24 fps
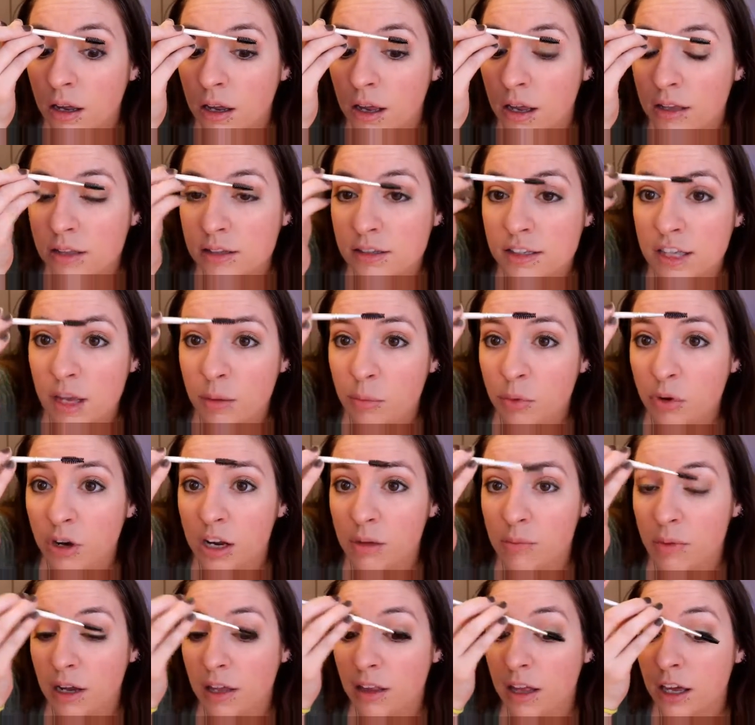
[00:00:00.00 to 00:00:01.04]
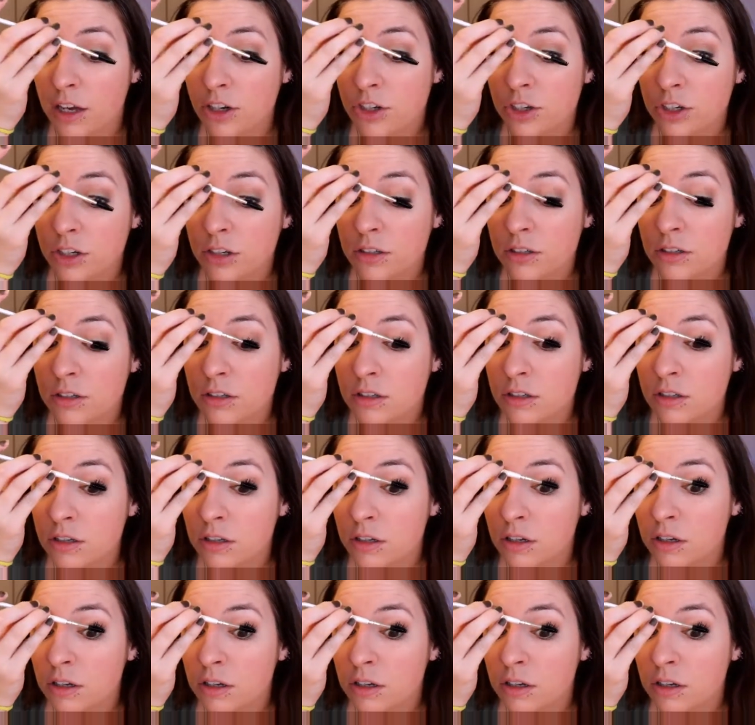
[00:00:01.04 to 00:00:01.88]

And separate my lashes